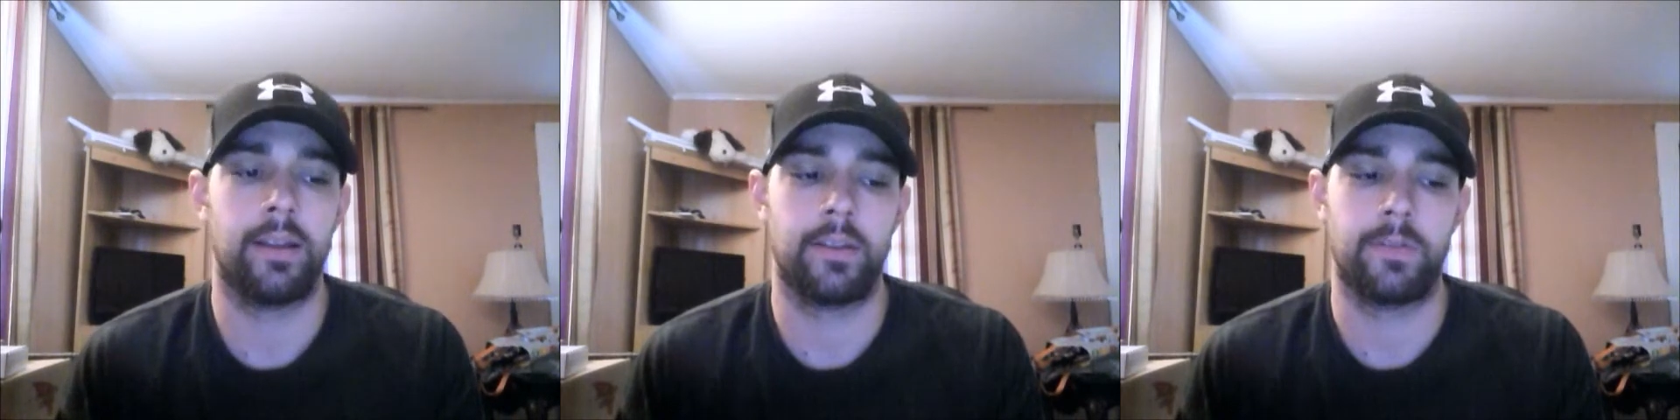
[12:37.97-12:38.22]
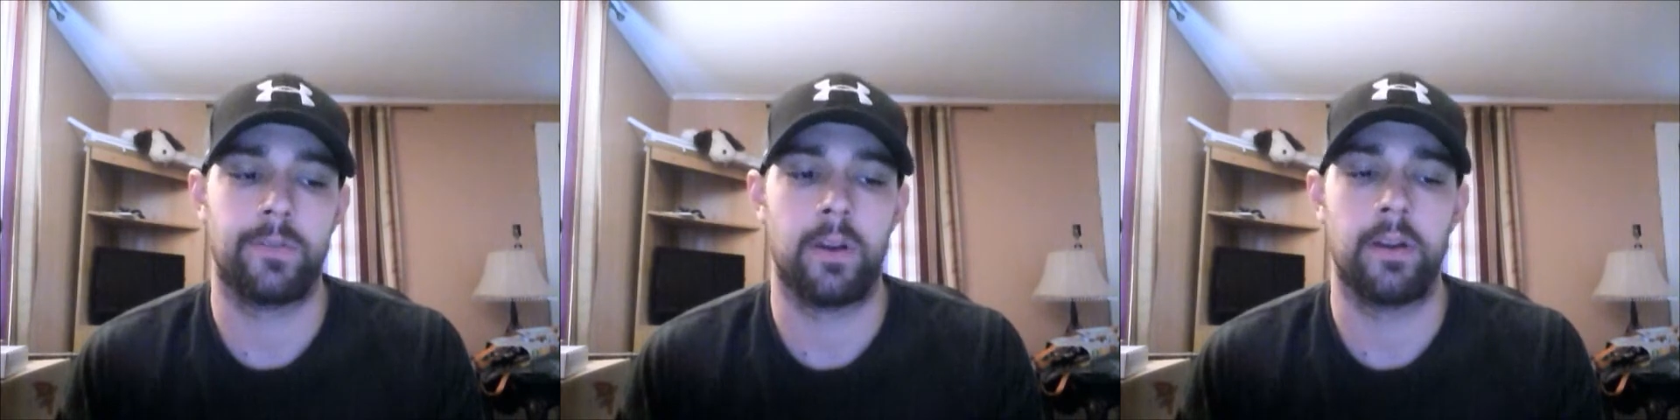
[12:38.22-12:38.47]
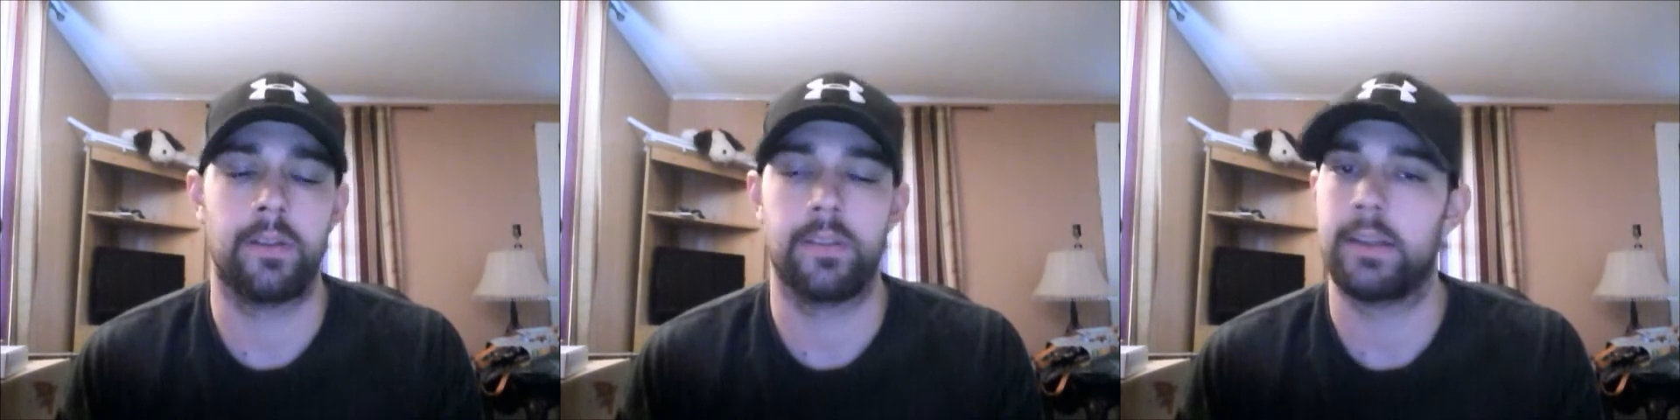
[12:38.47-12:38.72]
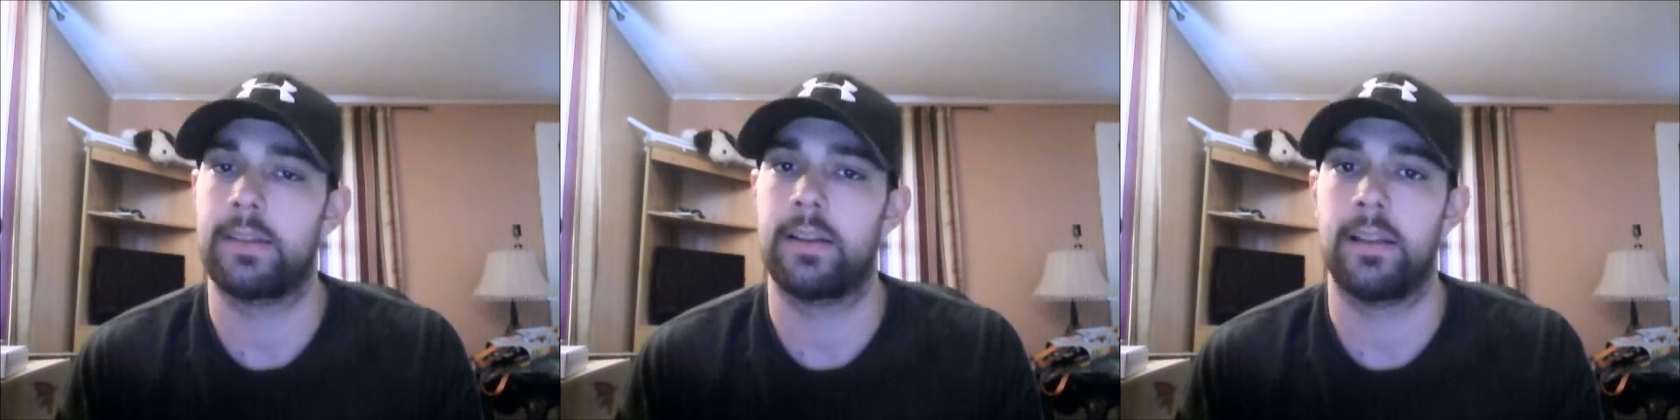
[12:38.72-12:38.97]
as far as
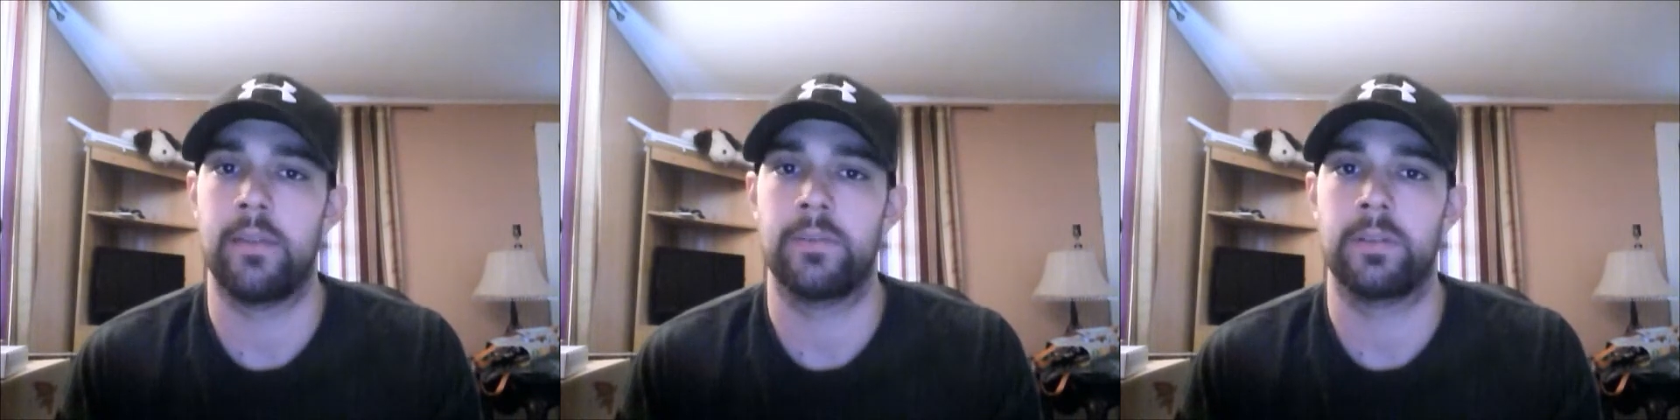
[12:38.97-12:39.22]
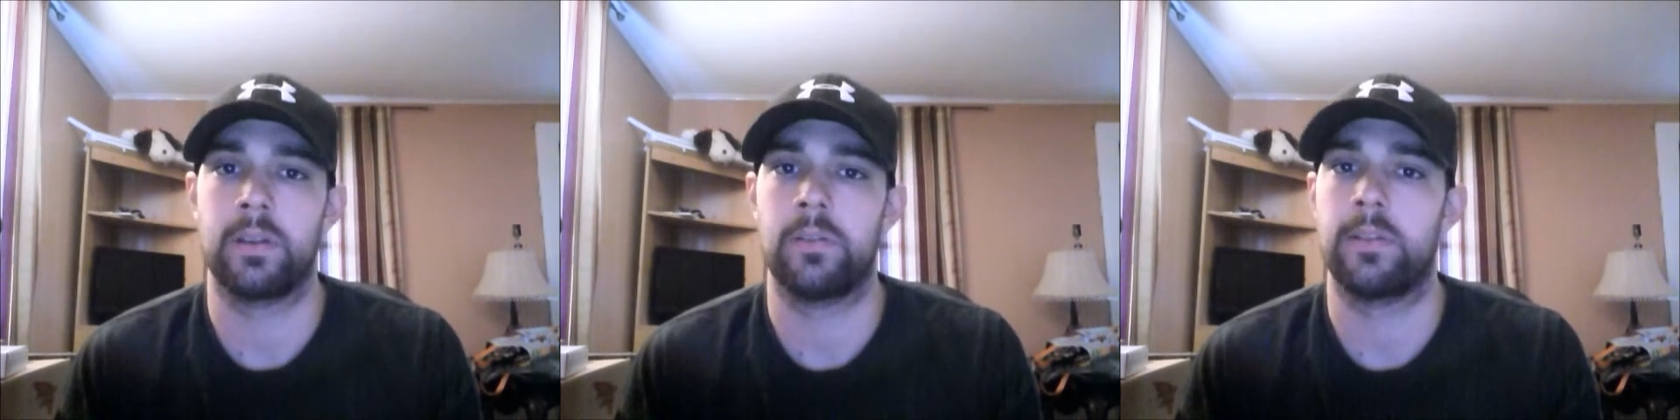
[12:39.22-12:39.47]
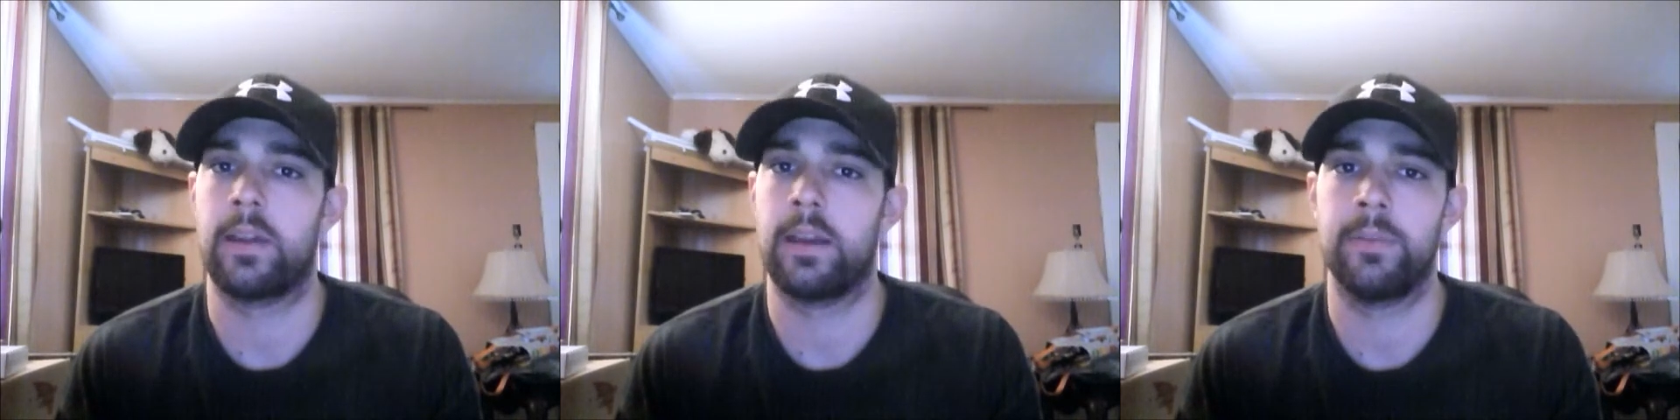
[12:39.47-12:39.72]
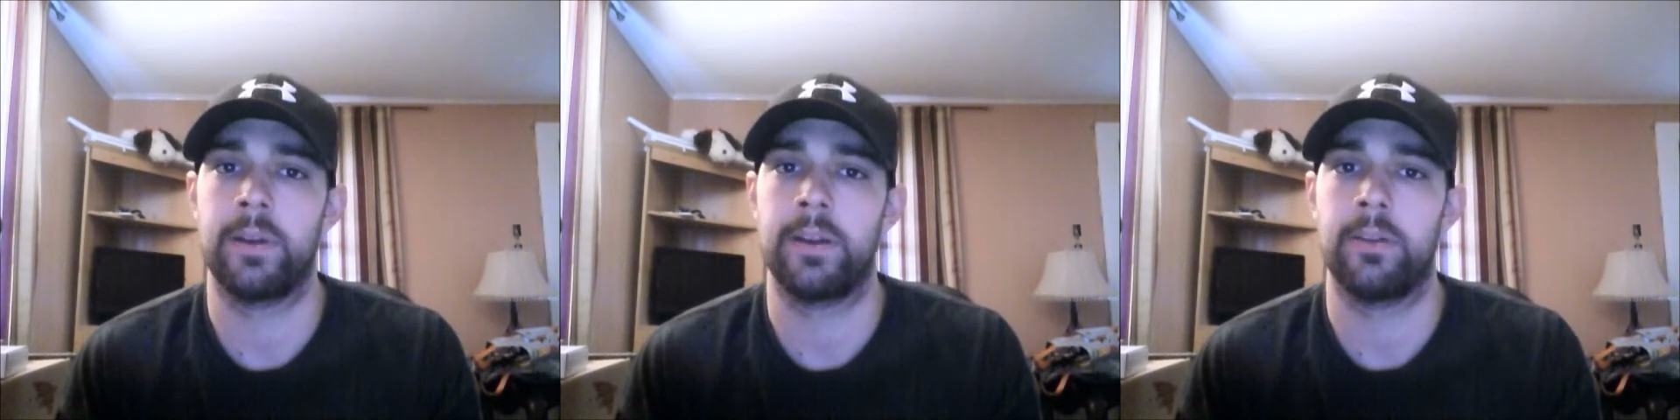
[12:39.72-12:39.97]
1911 goes,
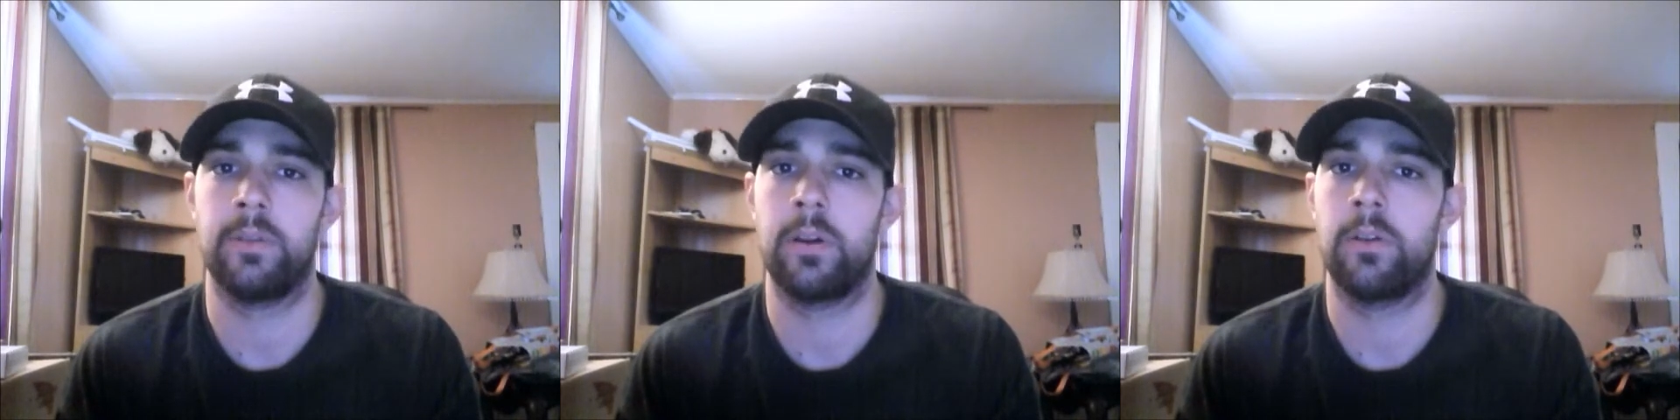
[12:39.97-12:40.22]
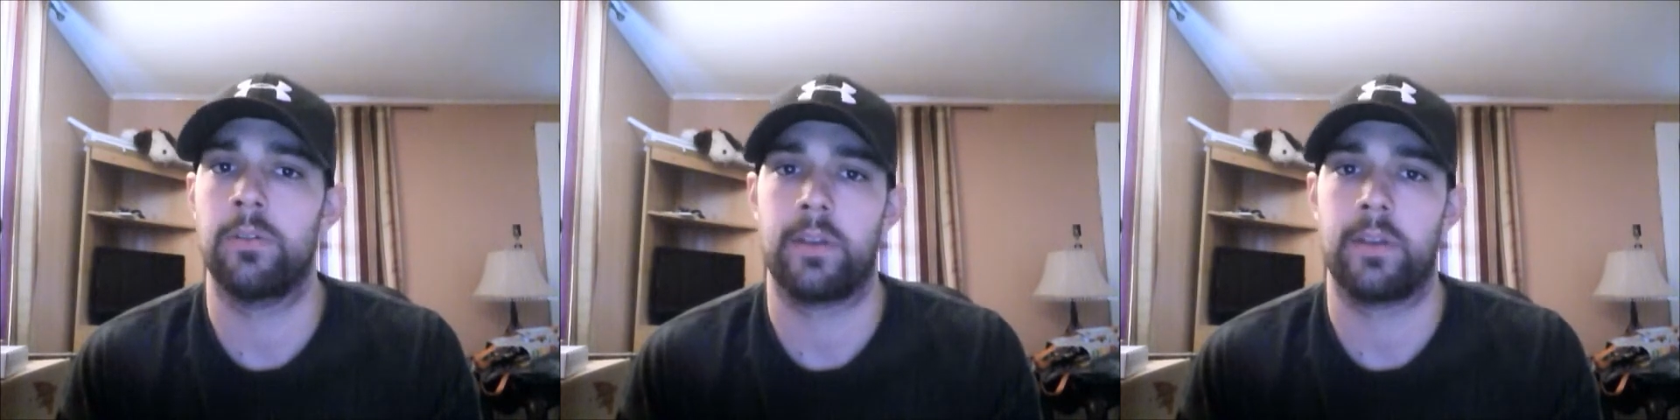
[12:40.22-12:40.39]
anybody who knows